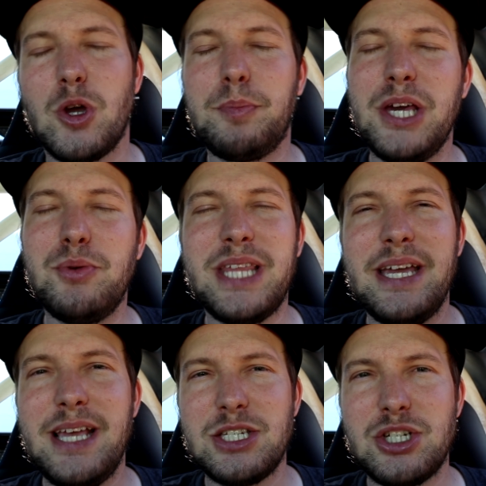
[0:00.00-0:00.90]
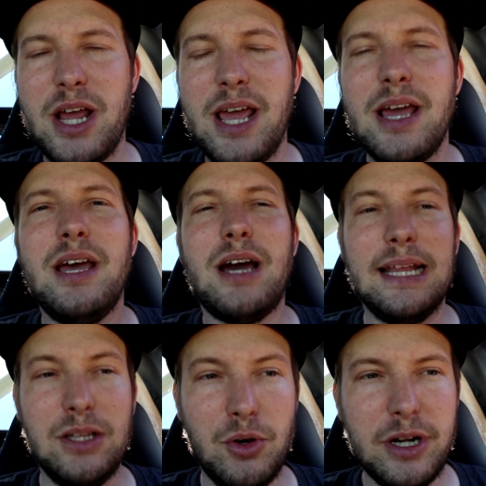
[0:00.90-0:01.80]
So I played with that yesterday, I
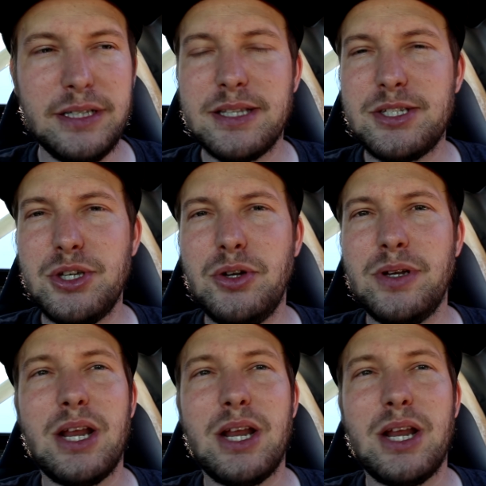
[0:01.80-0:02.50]
loaded in the tune,